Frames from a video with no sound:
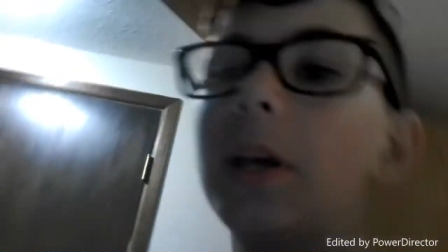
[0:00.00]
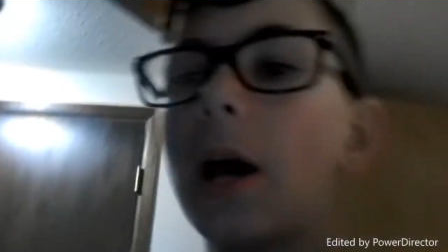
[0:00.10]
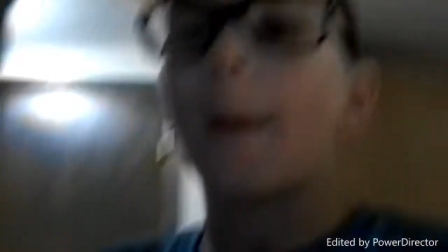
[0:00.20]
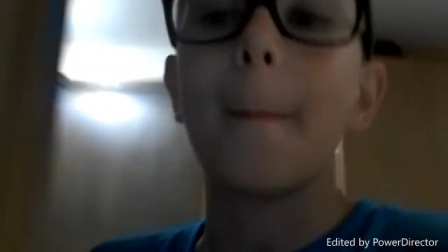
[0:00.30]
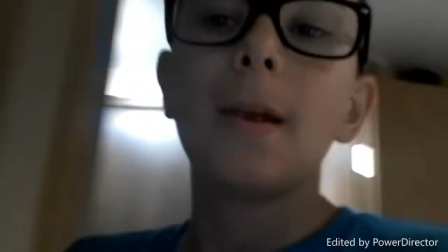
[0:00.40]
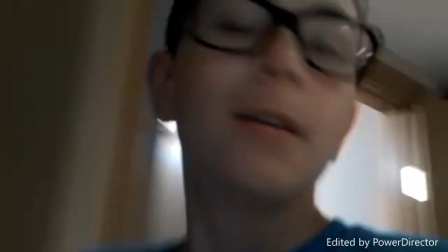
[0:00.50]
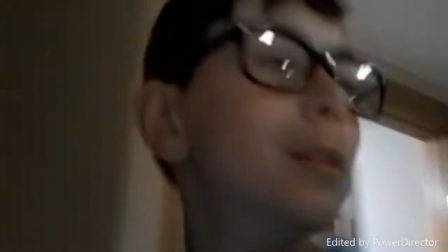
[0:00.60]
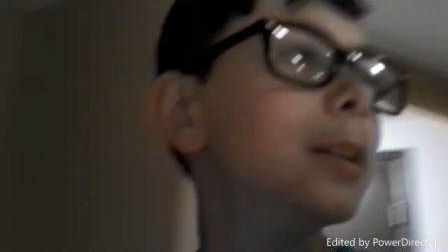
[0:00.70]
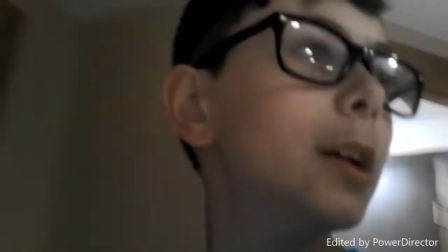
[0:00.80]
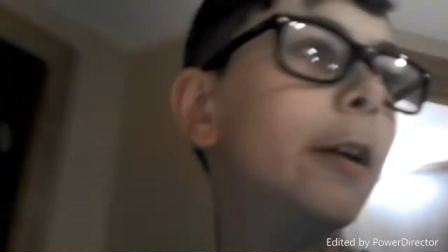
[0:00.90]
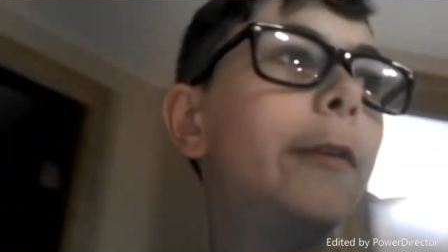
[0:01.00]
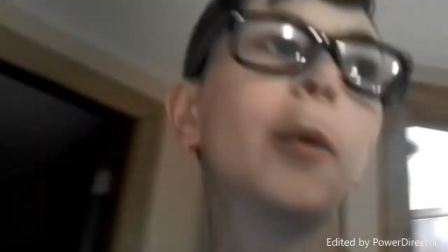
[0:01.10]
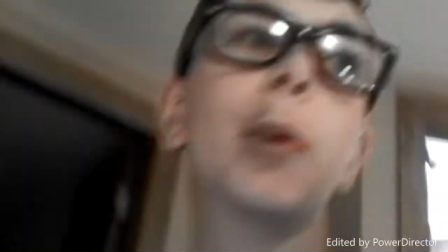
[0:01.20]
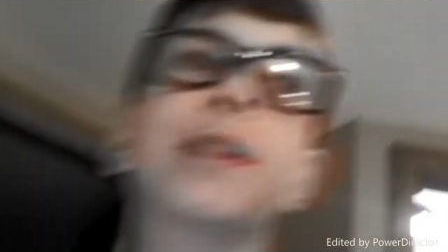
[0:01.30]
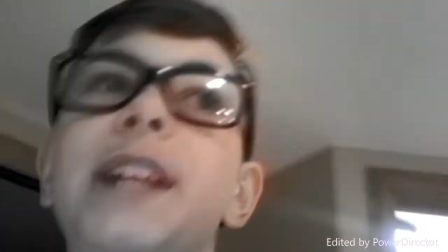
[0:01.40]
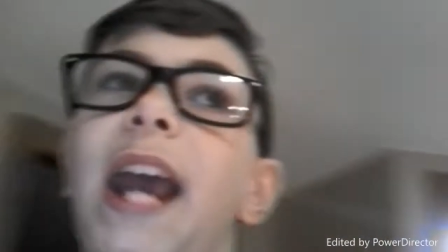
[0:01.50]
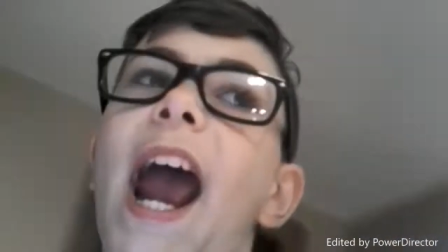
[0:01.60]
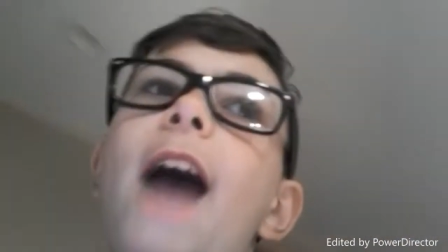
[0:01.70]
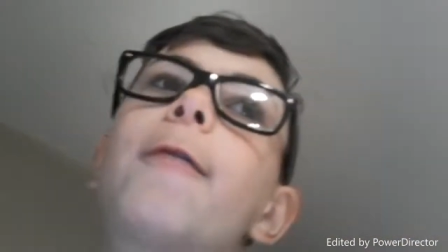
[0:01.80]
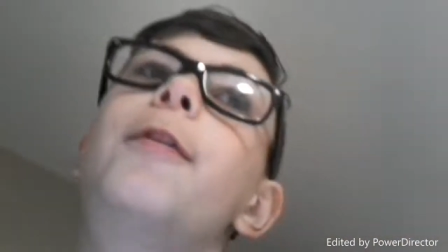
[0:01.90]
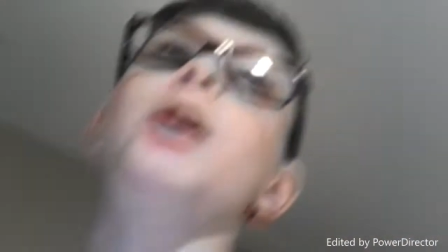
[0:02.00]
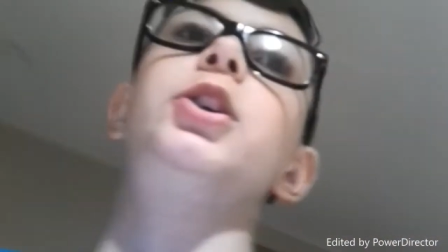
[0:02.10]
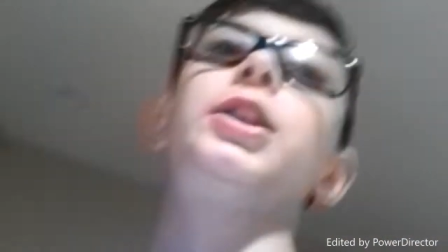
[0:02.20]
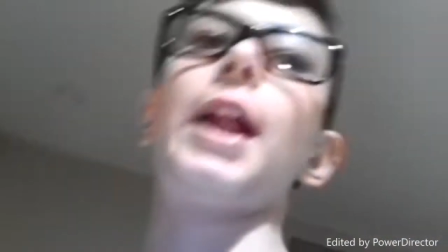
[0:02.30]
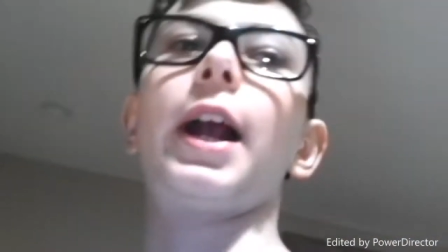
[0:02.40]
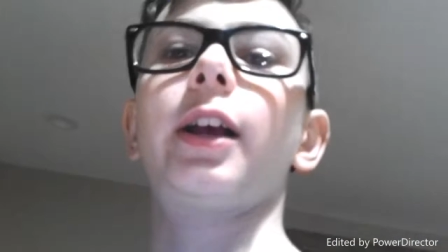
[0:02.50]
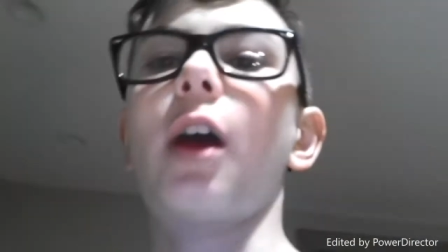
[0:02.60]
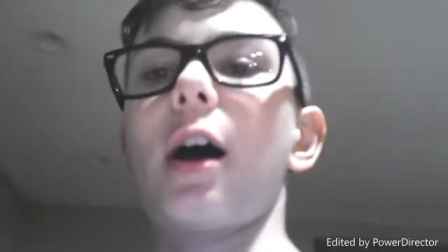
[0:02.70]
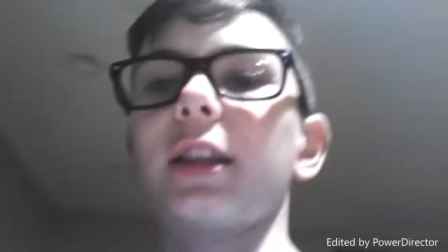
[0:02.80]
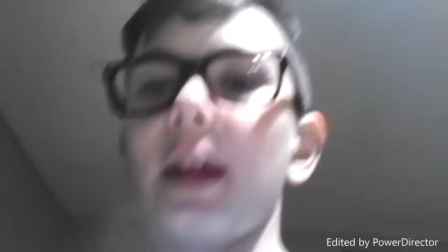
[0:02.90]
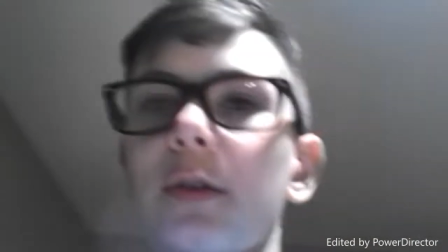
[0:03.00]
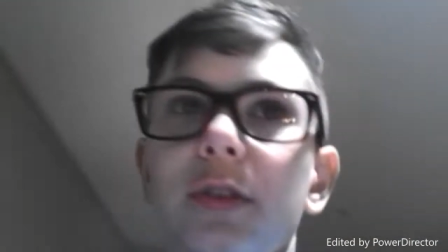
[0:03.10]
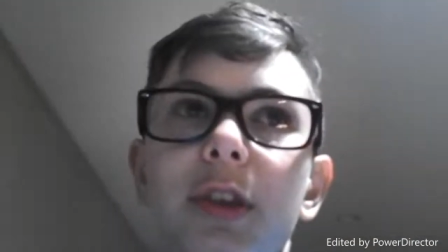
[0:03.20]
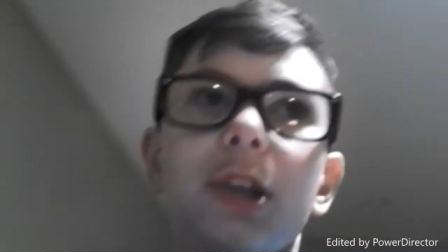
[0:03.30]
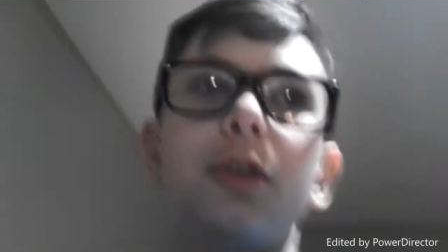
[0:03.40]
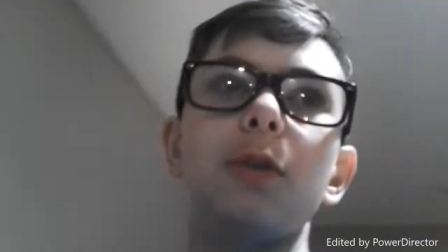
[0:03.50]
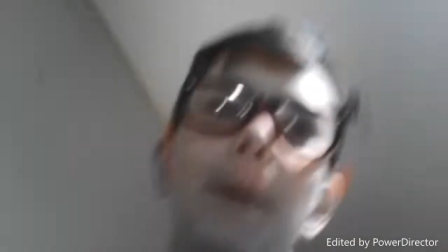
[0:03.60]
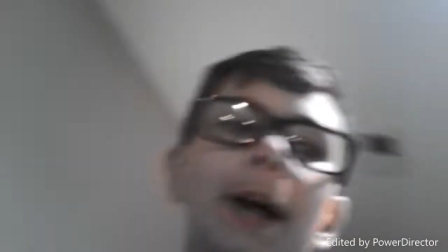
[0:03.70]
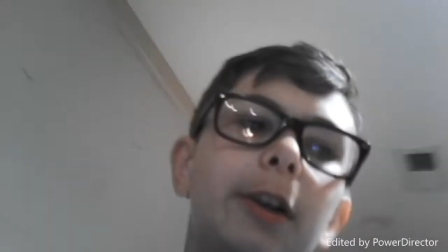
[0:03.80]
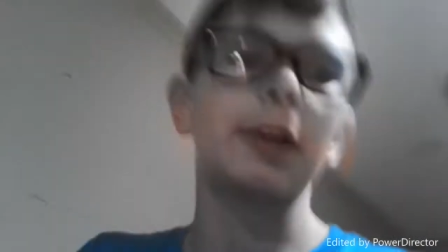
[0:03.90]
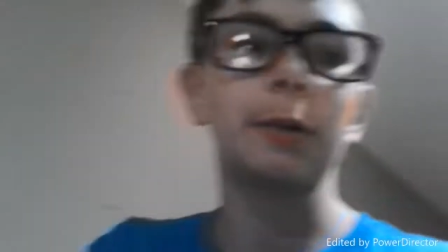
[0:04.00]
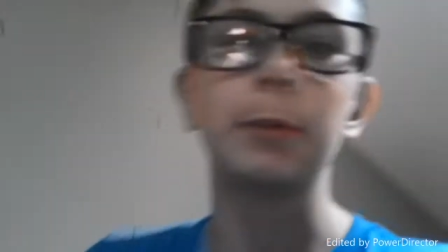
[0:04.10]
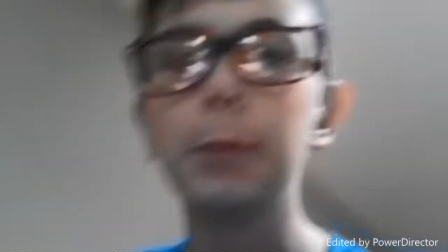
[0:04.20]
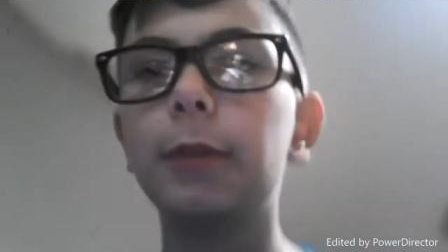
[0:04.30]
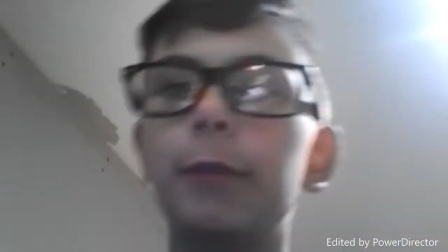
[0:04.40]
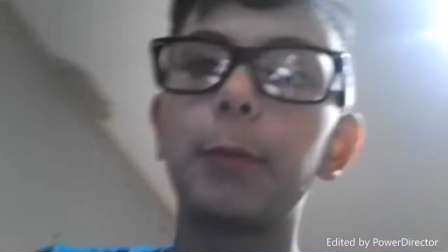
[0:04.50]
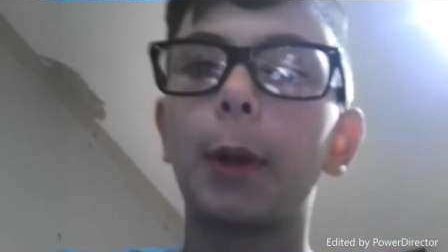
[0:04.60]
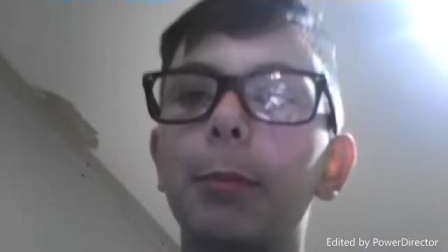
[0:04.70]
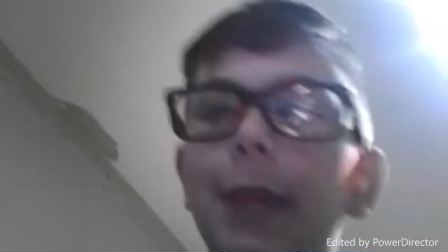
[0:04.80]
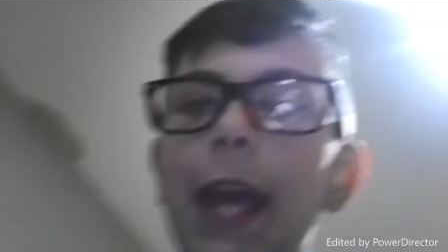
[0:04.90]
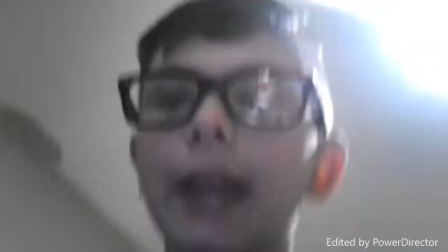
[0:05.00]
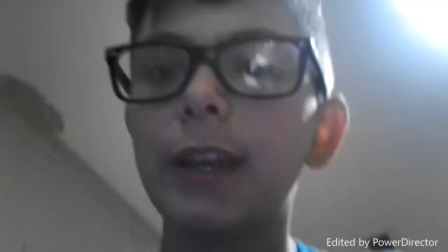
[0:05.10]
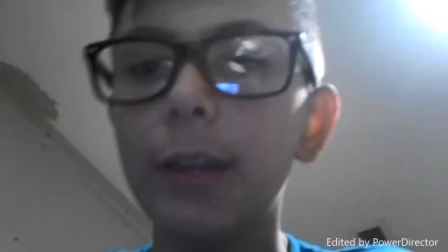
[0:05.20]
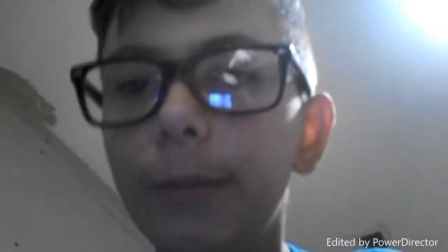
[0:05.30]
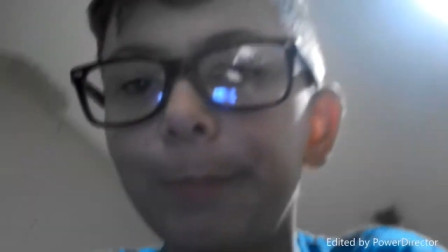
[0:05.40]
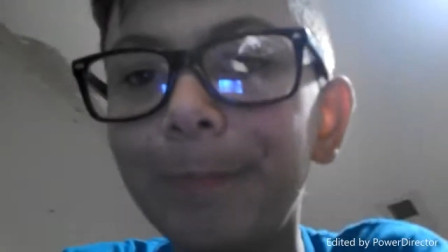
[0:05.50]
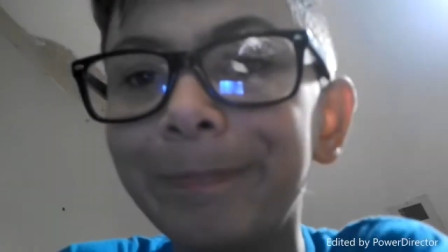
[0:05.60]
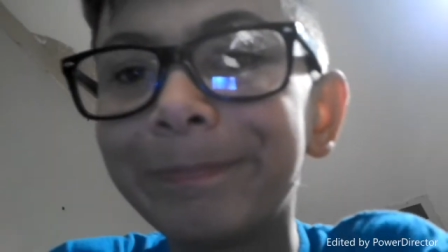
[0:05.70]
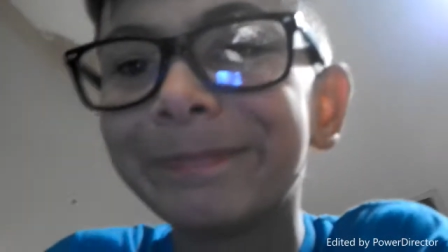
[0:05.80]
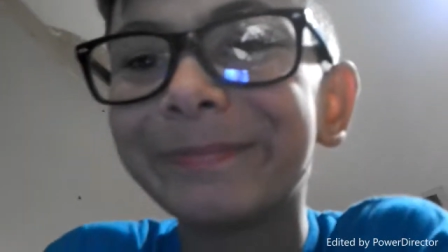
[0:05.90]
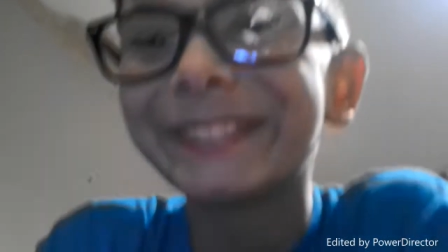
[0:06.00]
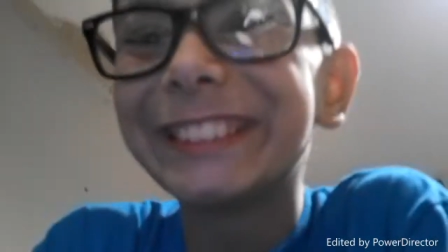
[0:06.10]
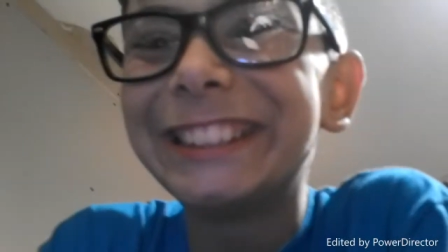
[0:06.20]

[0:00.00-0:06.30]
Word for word: got a, if it was a catfish that I caught, that was the two pounds. we ate it.